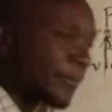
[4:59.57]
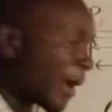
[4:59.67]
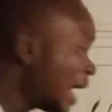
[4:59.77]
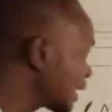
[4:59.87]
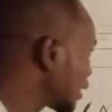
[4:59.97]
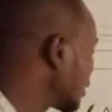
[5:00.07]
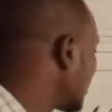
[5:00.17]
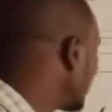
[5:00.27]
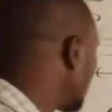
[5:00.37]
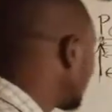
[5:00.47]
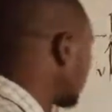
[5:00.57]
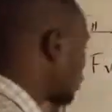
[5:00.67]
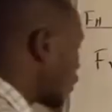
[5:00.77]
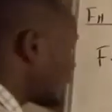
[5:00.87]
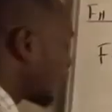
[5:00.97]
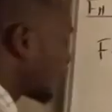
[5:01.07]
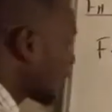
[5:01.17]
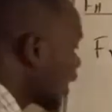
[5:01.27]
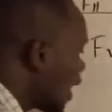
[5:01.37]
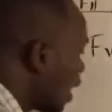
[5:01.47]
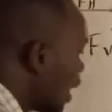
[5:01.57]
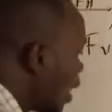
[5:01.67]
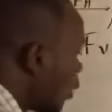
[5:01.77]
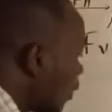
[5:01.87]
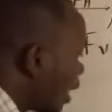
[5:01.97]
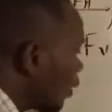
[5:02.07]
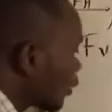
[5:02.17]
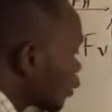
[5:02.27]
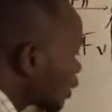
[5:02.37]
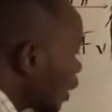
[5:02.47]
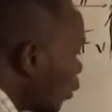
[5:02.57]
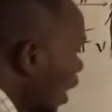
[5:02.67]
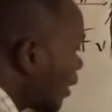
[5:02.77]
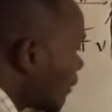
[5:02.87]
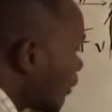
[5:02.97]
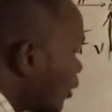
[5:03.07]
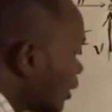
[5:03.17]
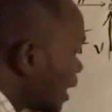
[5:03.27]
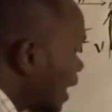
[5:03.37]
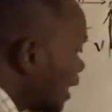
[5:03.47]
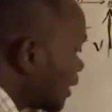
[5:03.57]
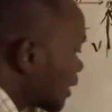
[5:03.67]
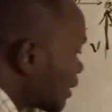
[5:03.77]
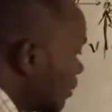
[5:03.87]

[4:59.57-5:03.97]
right in the middle. So from here, we are going to say 1.8